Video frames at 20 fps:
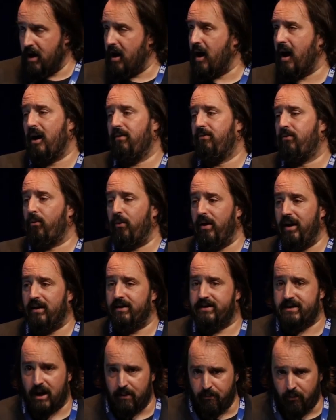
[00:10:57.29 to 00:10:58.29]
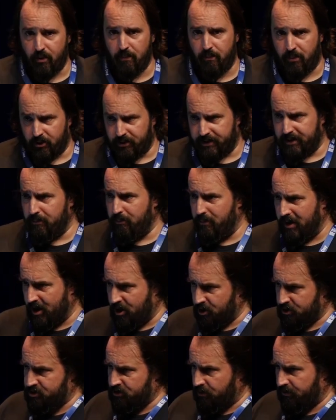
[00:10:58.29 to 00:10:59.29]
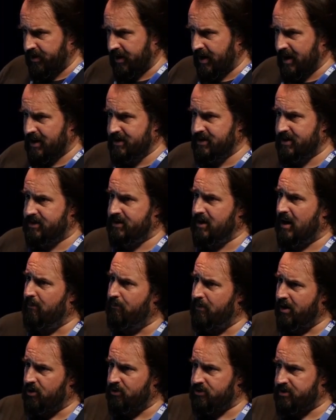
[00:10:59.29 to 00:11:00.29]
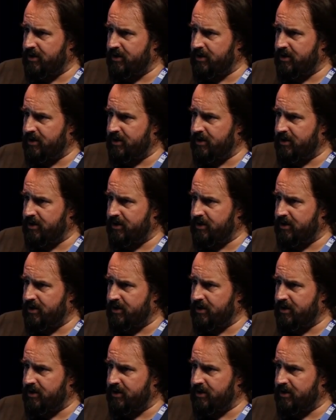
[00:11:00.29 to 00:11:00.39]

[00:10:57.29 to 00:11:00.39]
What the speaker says: have real-time reporting because of the gadgets and because the